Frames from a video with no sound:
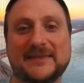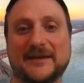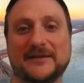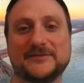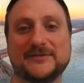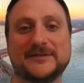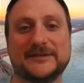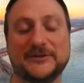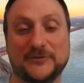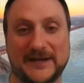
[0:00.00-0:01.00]
that
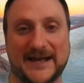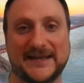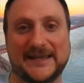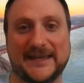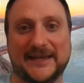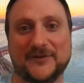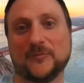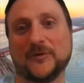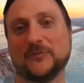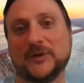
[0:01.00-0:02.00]
you and I had
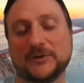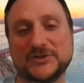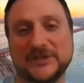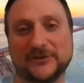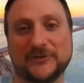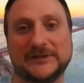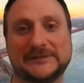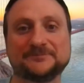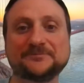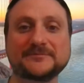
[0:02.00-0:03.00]
when we were
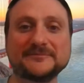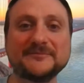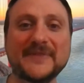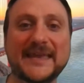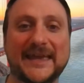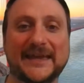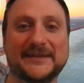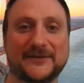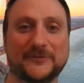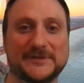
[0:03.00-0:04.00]
children, and
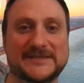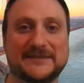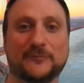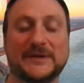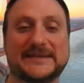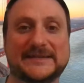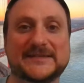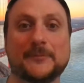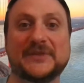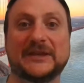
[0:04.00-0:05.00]
it was if we did
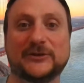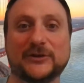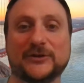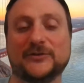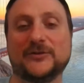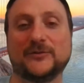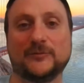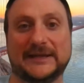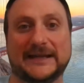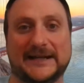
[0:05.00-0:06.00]
something good,
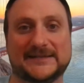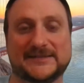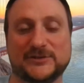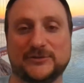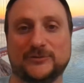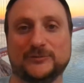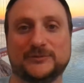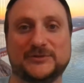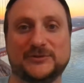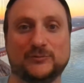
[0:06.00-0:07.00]
we got
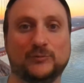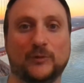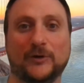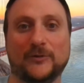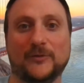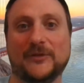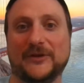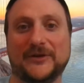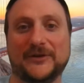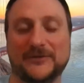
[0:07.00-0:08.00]
to roll
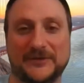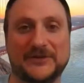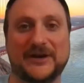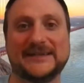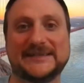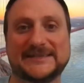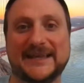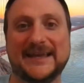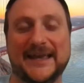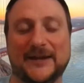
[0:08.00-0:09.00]
the dice,
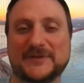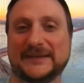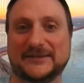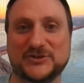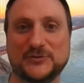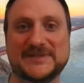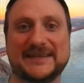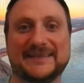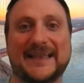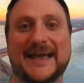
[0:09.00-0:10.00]
and it was like a shoots
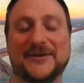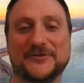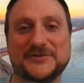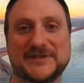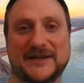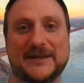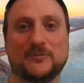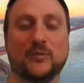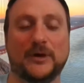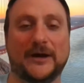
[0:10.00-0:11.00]
and ladders type,